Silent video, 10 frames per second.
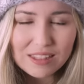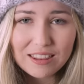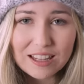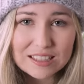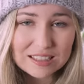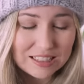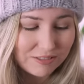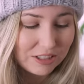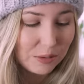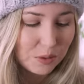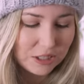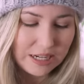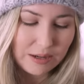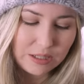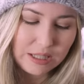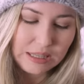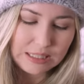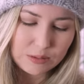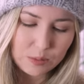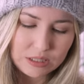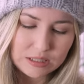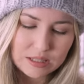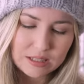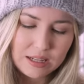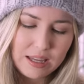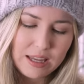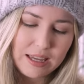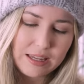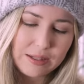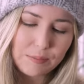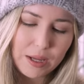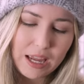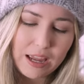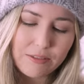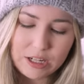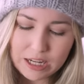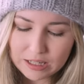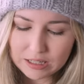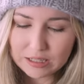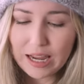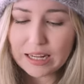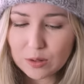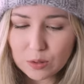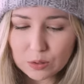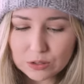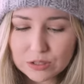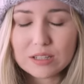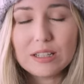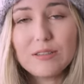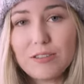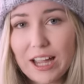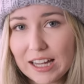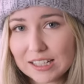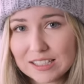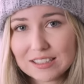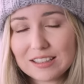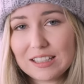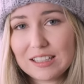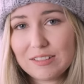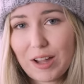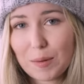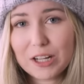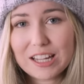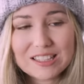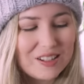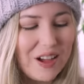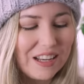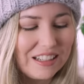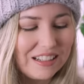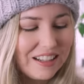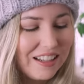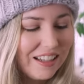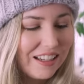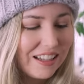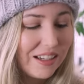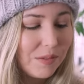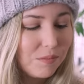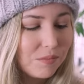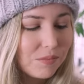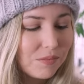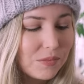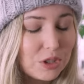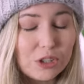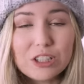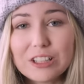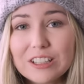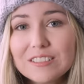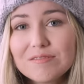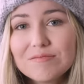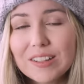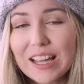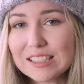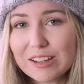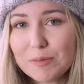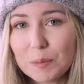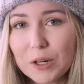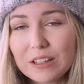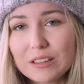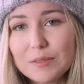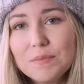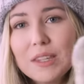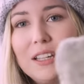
that definitely worked out in these ones. Um, I have not gotten any holes. In fact, the fabric has gotten um, sturdier as I've been wearing them.